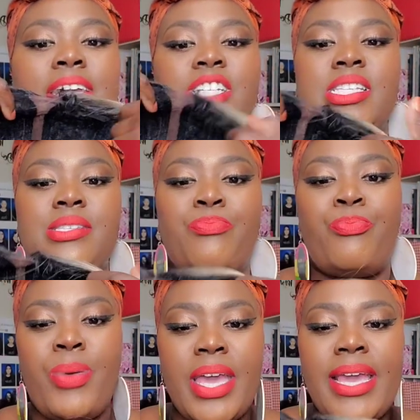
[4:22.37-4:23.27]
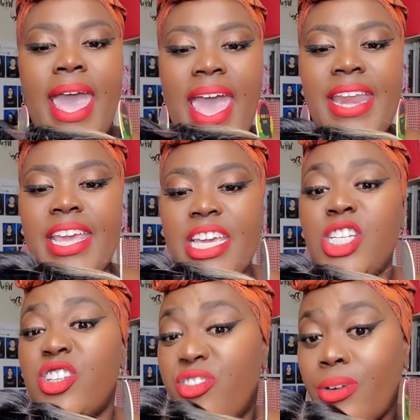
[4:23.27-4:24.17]
she's big
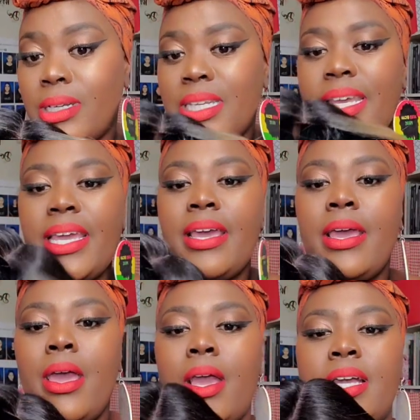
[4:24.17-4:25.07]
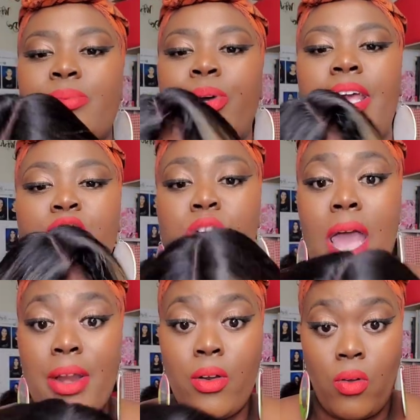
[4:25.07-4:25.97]
head-ish friendly because when I
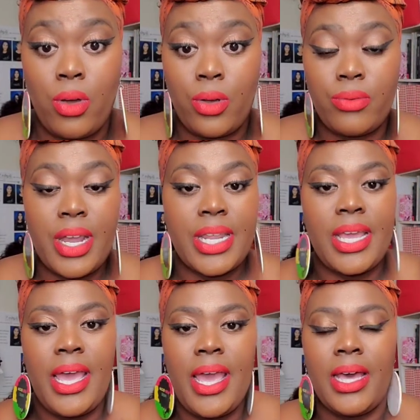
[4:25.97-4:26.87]
tried her on already,